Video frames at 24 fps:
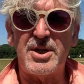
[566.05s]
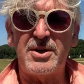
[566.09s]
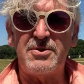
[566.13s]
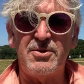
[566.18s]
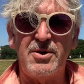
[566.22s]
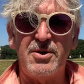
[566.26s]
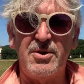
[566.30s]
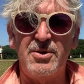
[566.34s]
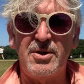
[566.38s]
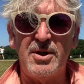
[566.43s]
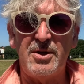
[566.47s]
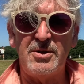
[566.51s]

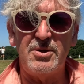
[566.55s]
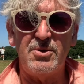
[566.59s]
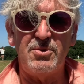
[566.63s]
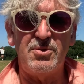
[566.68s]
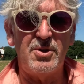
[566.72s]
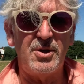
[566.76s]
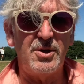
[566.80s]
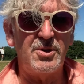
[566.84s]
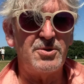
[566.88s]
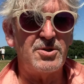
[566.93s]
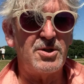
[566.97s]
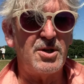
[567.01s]

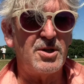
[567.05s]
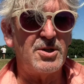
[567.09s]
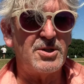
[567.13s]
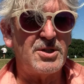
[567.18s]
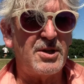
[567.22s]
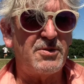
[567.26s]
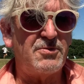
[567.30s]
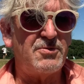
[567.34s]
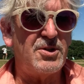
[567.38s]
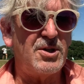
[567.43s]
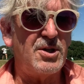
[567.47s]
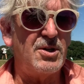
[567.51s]

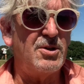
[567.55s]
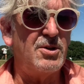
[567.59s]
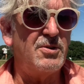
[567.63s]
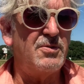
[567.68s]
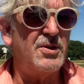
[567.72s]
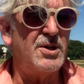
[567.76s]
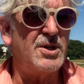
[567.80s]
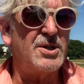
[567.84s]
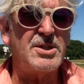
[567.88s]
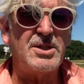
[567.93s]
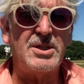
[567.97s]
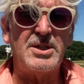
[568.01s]
after
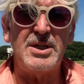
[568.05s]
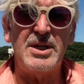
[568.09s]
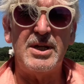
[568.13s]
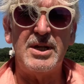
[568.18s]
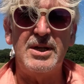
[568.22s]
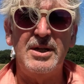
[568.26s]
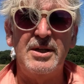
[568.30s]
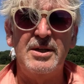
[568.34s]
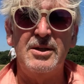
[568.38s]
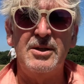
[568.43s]
university.